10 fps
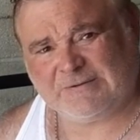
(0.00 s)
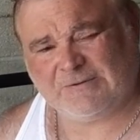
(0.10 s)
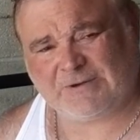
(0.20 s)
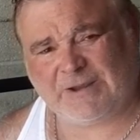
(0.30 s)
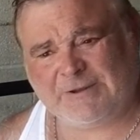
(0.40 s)

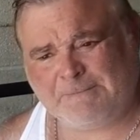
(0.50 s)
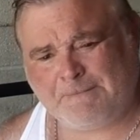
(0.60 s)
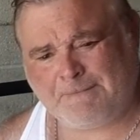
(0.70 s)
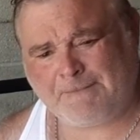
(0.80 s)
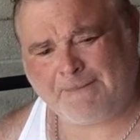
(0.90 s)
Okay?
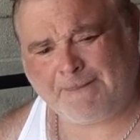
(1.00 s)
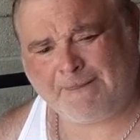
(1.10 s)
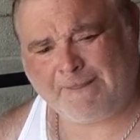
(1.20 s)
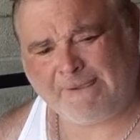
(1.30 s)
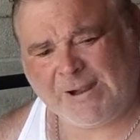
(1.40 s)

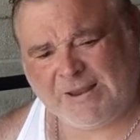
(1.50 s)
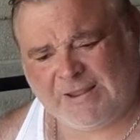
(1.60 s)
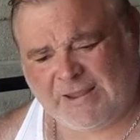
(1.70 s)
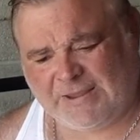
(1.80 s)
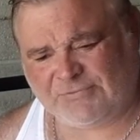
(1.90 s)

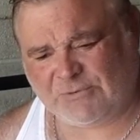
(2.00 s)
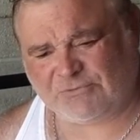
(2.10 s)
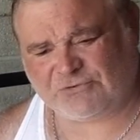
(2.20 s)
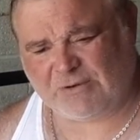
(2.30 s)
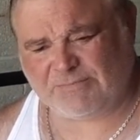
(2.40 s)
And there
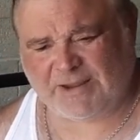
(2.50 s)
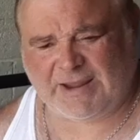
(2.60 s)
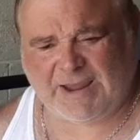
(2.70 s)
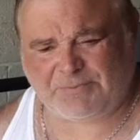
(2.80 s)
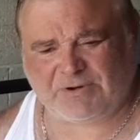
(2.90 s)
was something that
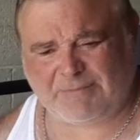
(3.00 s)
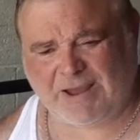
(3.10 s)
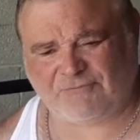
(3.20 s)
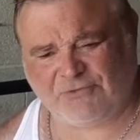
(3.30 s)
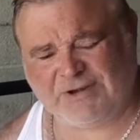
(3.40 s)
happened
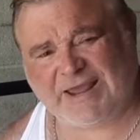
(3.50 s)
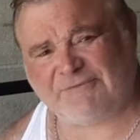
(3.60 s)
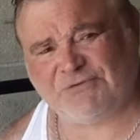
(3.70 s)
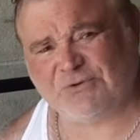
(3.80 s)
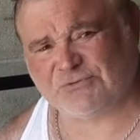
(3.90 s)
about
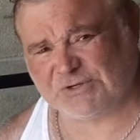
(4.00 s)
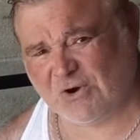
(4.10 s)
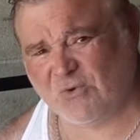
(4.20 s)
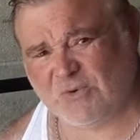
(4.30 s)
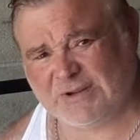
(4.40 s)
3.5 years
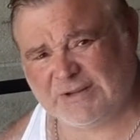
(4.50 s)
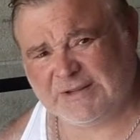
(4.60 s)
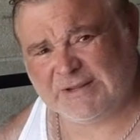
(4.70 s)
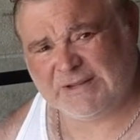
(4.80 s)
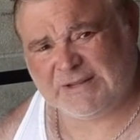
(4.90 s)
ago.
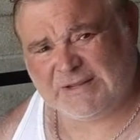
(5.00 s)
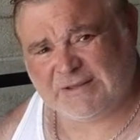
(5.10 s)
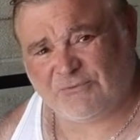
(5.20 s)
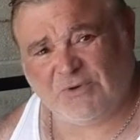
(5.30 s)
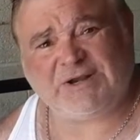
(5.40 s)

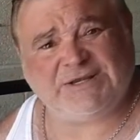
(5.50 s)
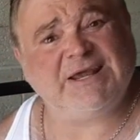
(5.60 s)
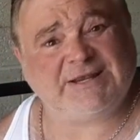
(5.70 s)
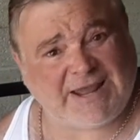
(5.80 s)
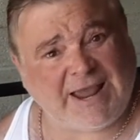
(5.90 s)
Really
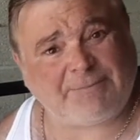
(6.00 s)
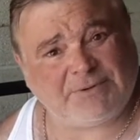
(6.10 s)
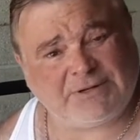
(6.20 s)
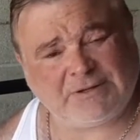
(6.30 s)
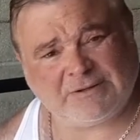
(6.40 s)
didn't
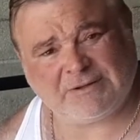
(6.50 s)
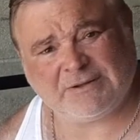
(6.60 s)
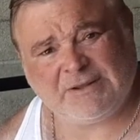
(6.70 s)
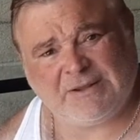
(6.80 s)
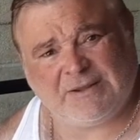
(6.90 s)
happen,
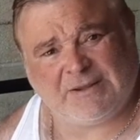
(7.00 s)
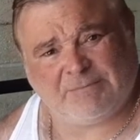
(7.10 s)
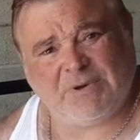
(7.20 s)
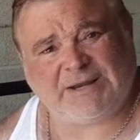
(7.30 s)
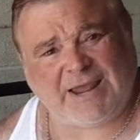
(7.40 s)

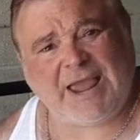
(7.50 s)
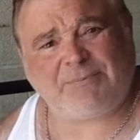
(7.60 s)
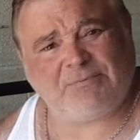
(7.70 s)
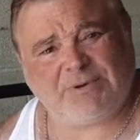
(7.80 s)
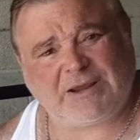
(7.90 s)
but it
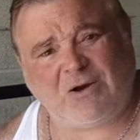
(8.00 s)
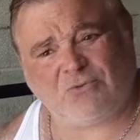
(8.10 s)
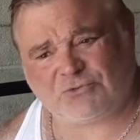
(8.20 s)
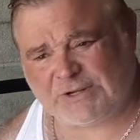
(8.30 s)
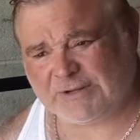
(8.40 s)
happened
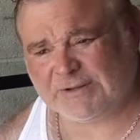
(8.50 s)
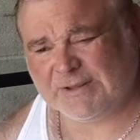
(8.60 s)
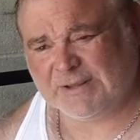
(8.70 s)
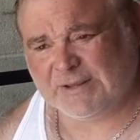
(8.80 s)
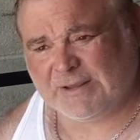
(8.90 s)
because
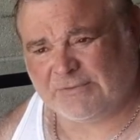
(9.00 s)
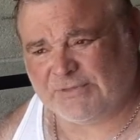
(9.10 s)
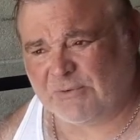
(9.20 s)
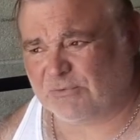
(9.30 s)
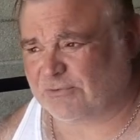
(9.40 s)

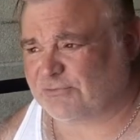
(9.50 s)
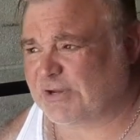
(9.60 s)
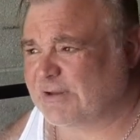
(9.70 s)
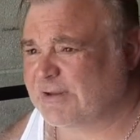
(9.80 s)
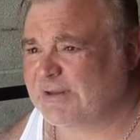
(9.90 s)
there was
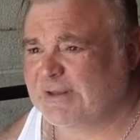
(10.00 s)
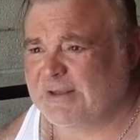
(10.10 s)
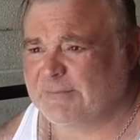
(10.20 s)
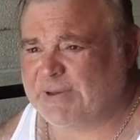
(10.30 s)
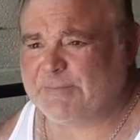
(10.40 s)

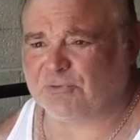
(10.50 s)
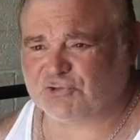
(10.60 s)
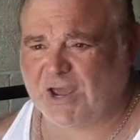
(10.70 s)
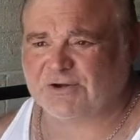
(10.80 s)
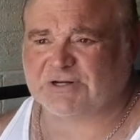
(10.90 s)
people
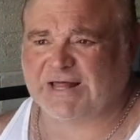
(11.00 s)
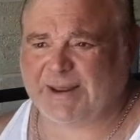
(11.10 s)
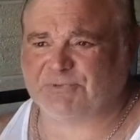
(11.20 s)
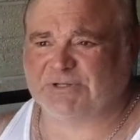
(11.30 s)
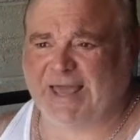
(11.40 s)
trying to
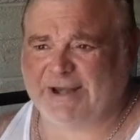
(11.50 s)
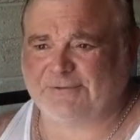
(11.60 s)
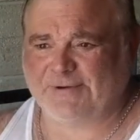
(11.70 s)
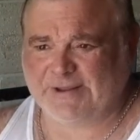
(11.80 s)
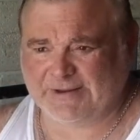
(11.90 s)
climb the
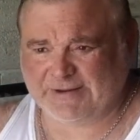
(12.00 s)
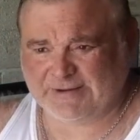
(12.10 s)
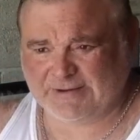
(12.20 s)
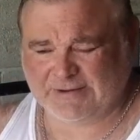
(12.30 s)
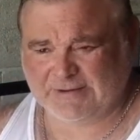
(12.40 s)
ladder.
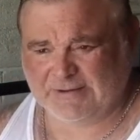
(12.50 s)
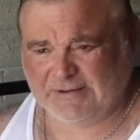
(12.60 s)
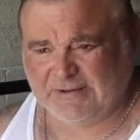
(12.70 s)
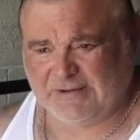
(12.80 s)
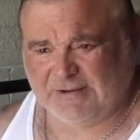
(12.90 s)

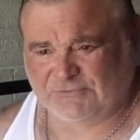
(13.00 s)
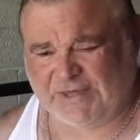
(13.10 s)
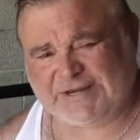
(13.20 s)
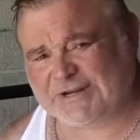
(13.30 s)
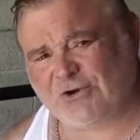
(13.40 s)

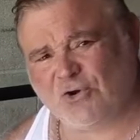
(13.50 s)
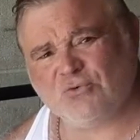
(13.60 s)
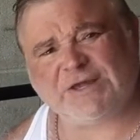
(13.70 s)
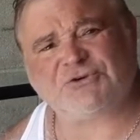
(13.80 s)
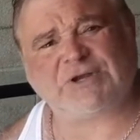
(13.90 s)
They didn't care who
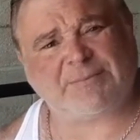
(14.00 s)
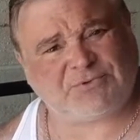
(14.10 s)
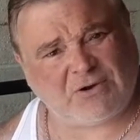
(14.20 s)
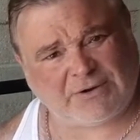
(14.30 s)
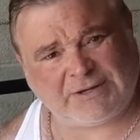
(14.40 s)
they stepped
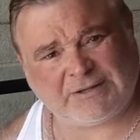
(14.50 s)
on,